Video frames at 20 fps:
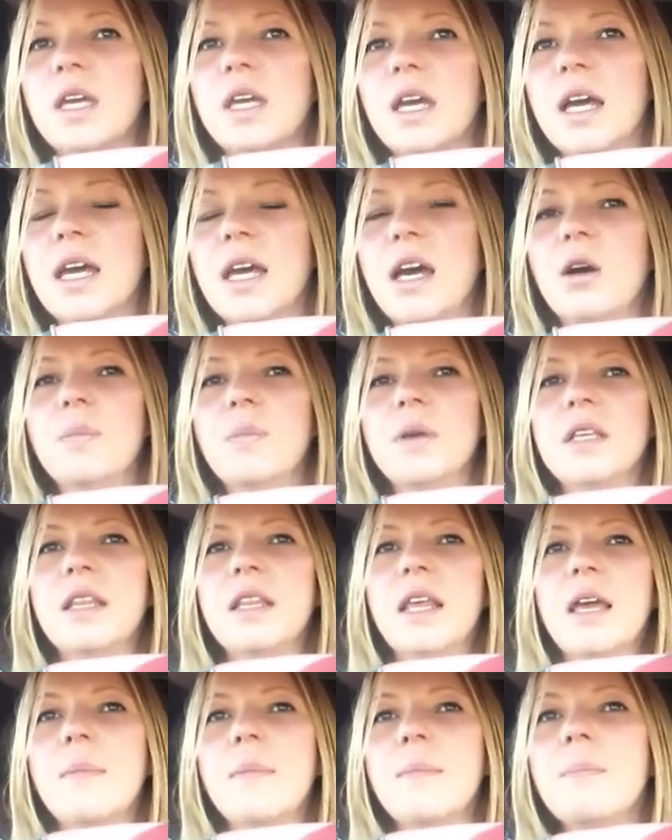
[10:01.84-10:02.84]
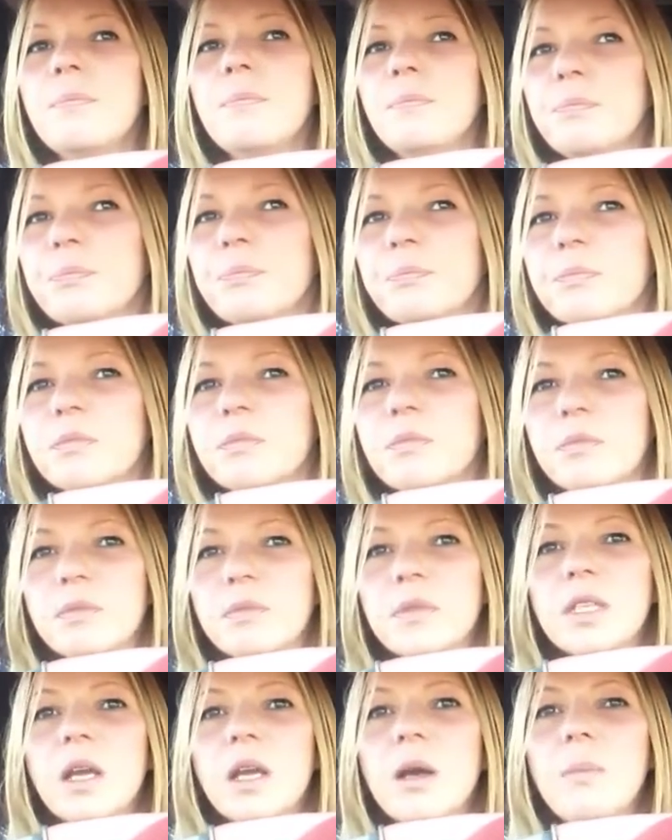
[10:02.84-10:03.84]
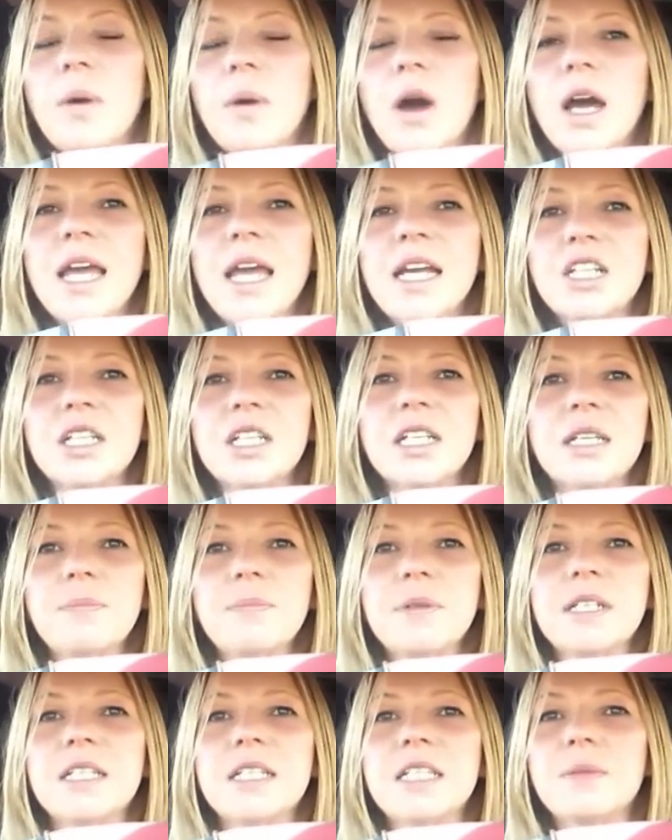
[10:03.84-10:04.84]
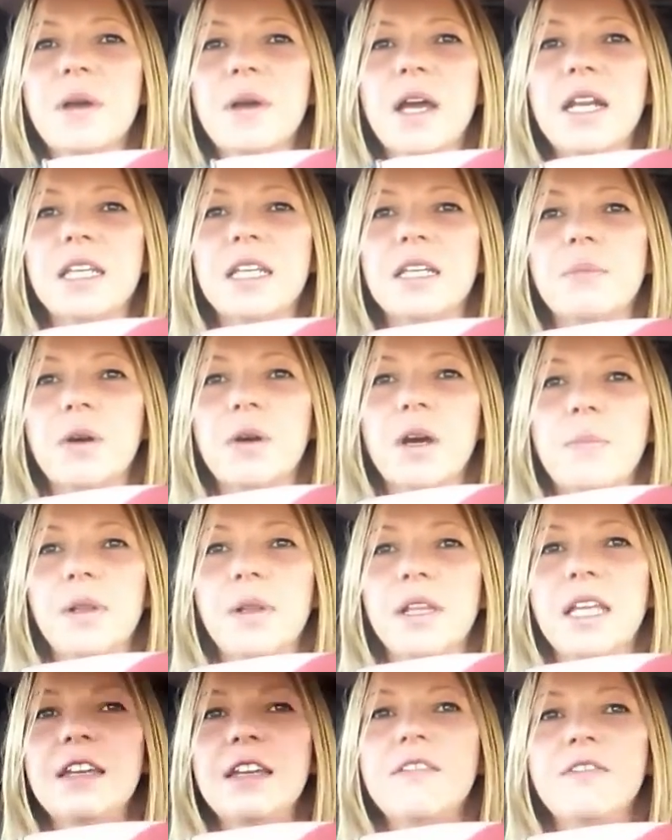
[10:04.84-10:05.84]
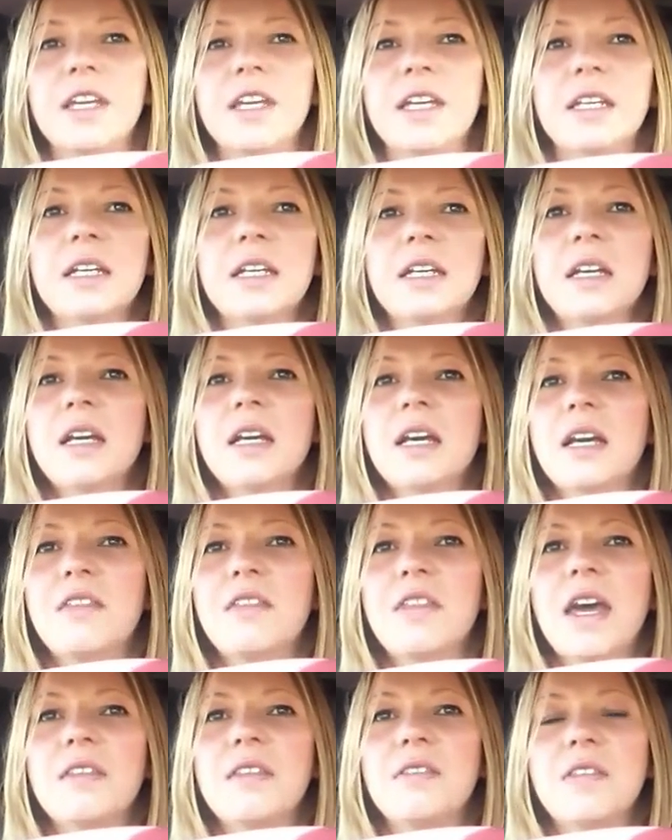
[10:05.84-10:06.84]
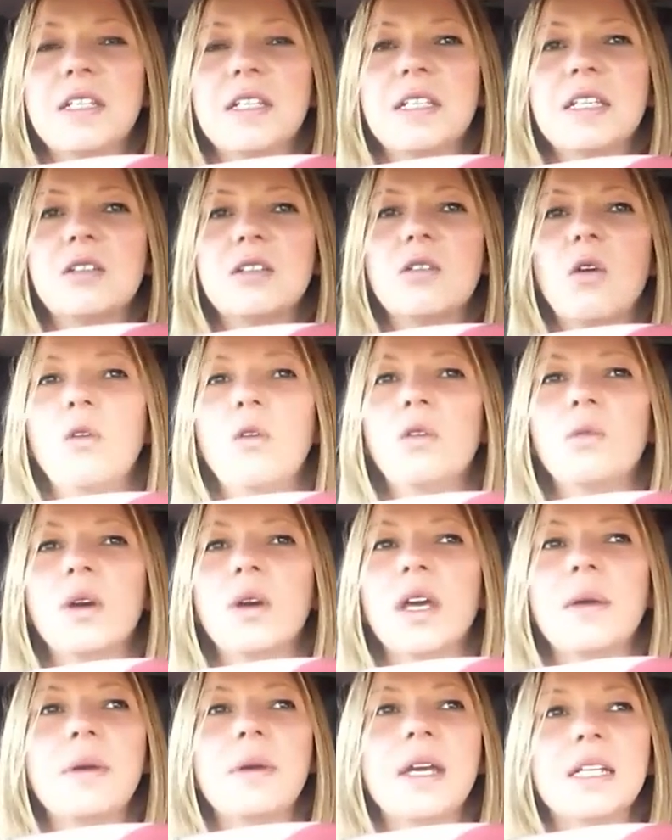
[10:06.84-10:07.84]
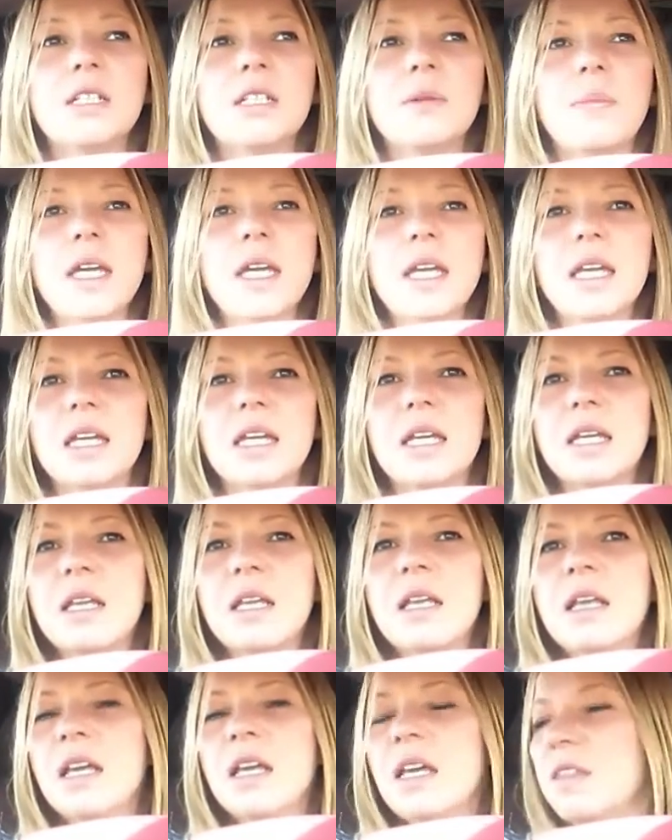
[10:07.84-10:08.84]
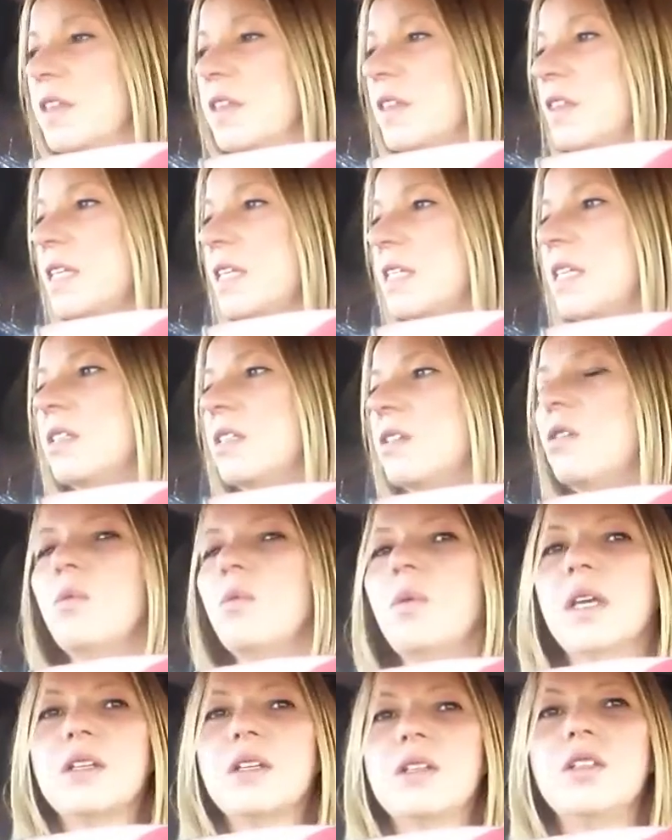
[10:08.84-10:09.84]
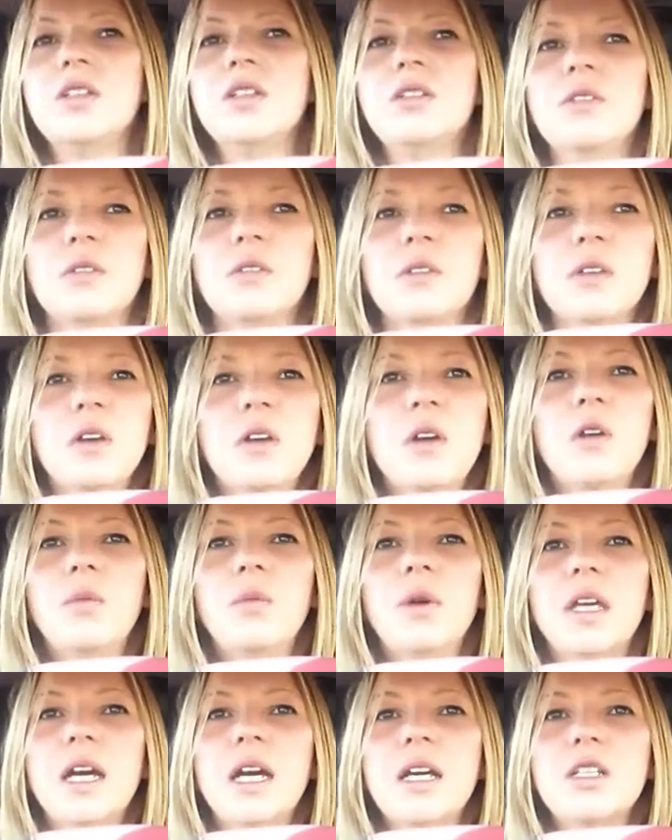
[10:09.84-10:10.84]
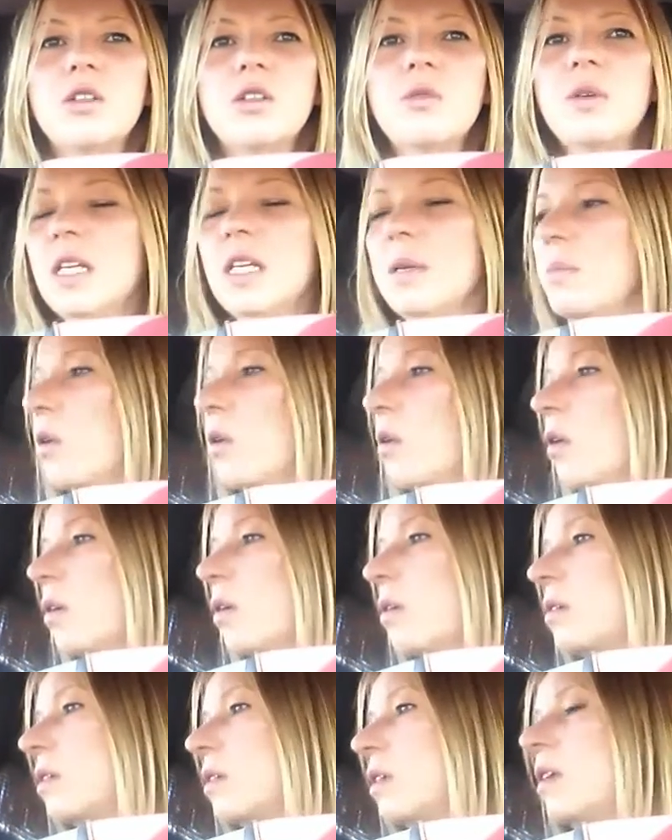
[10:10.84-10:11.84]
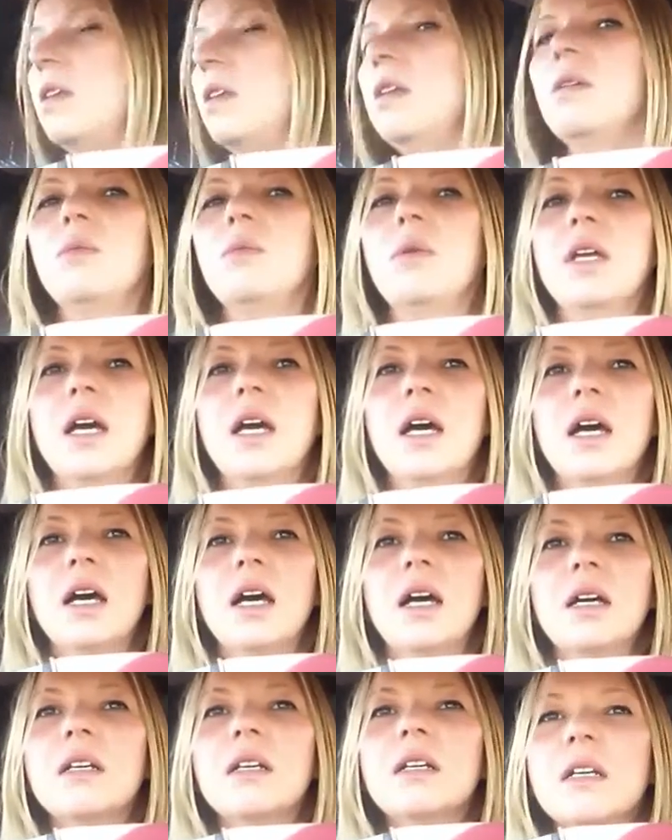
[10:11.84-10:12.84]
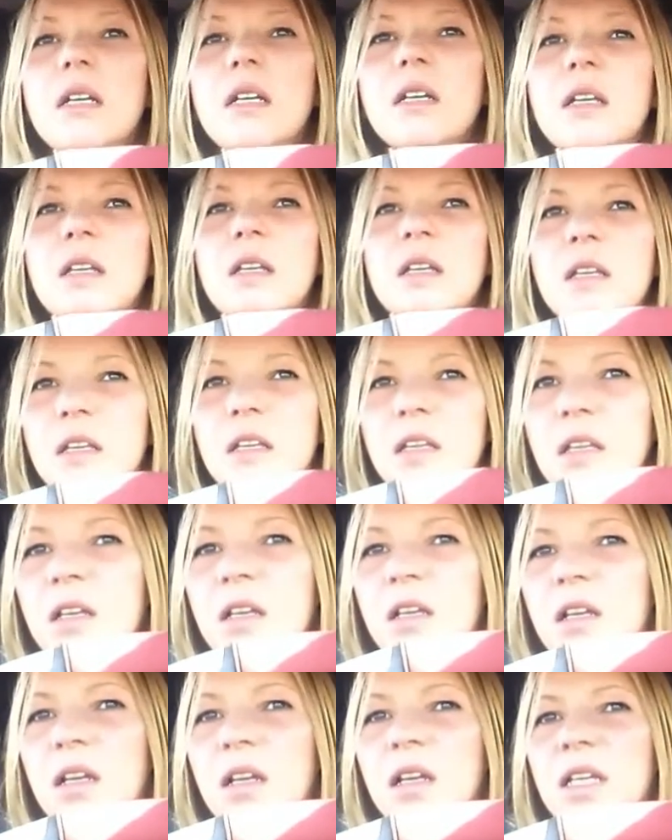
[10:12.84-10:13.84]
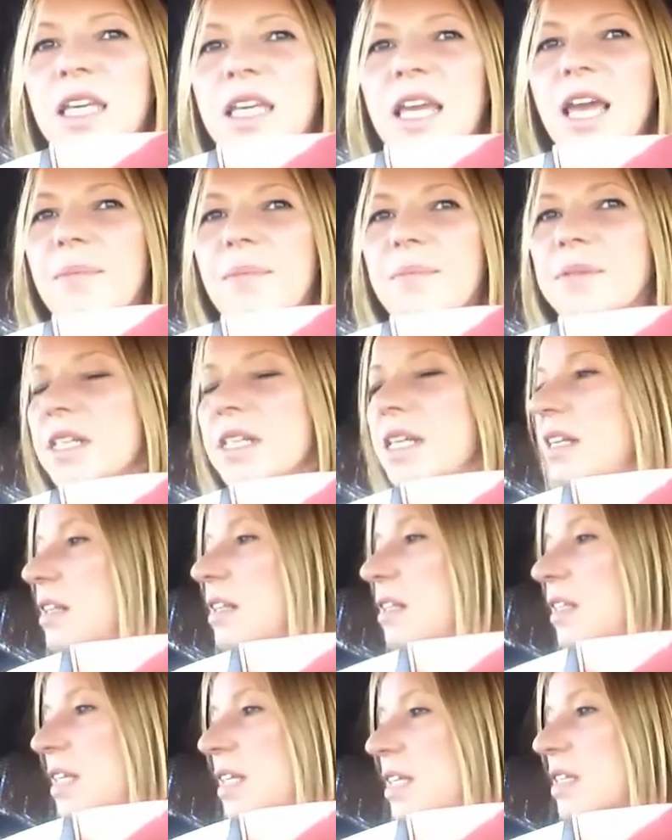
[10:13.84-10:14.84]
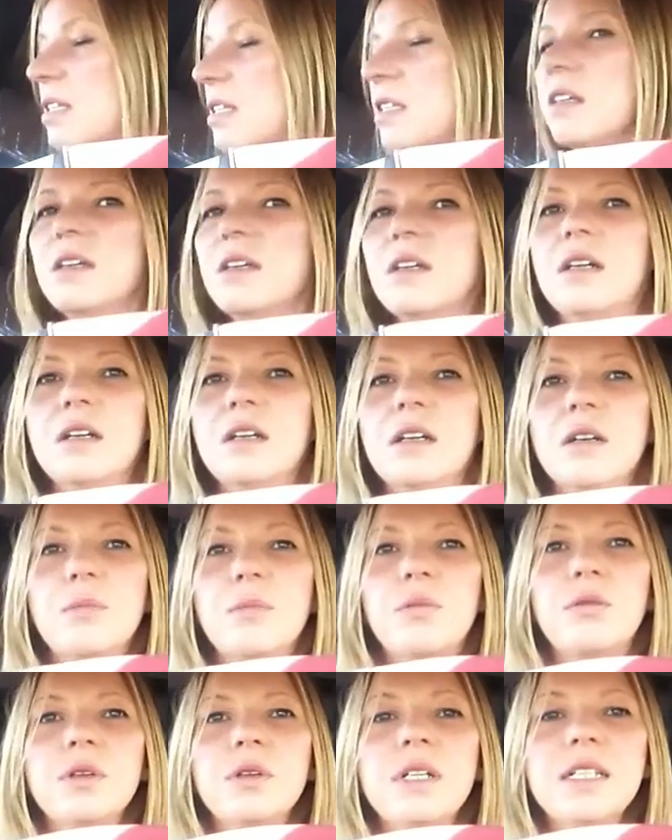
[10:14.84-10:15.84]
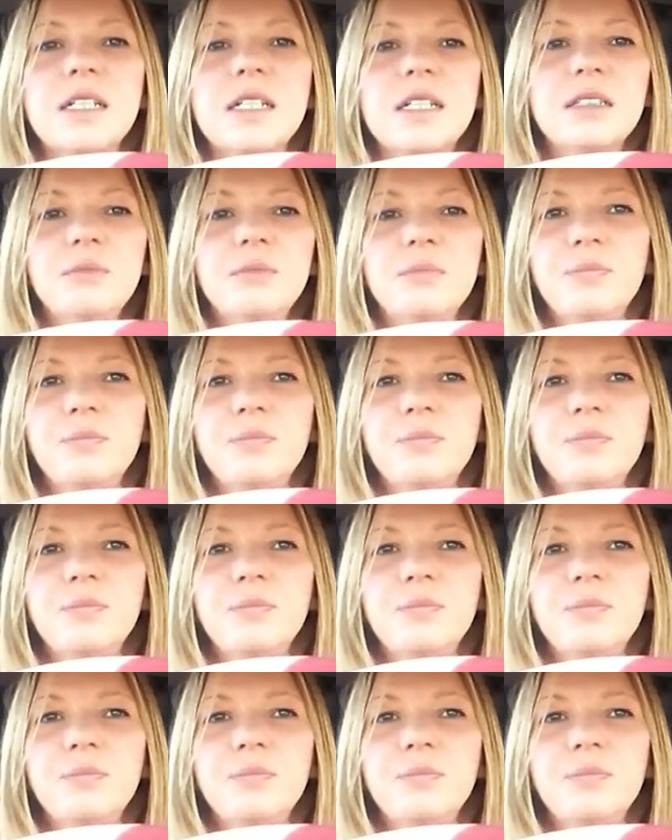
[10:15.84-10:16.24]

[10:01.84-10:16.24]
We are helping them by actually participating it, by believing that this is all we're meant to be, that this is all we can do. We can't do anymore. We are kept in this prison.